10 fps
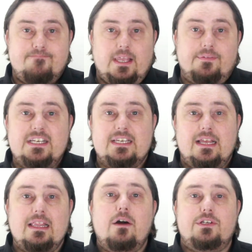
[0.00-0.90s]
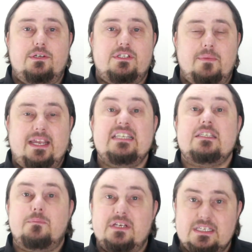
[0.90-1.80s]
Now, this allows you to make
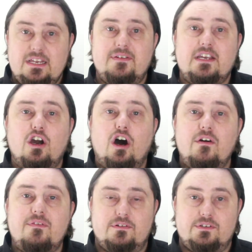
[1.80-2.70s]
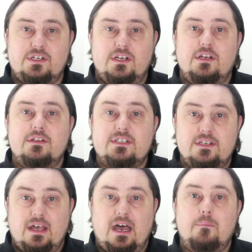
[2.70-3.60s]
specific offers to
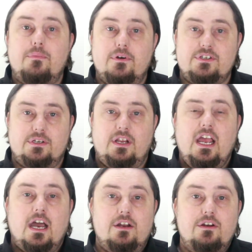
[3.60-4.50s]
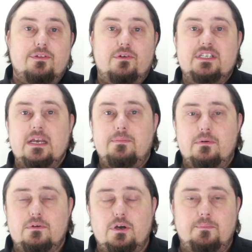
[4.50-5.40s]
that person. Another
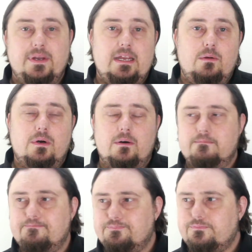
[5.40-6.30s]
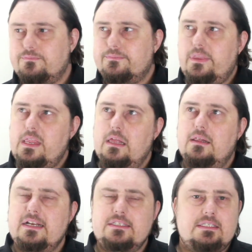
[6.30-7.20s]
example could be, well,
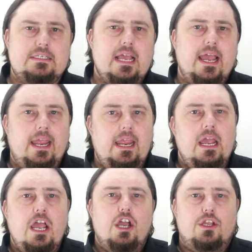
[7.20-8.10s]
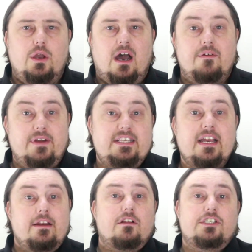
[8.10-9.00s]
let's say you have a
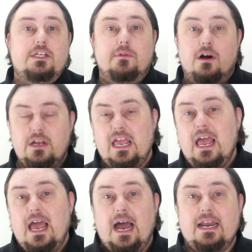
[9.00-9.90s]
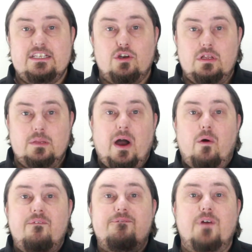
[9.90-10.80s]
technology blog and it's all about
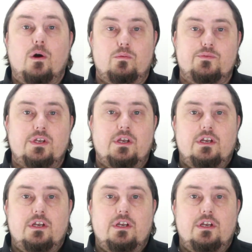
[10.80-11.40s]
phones.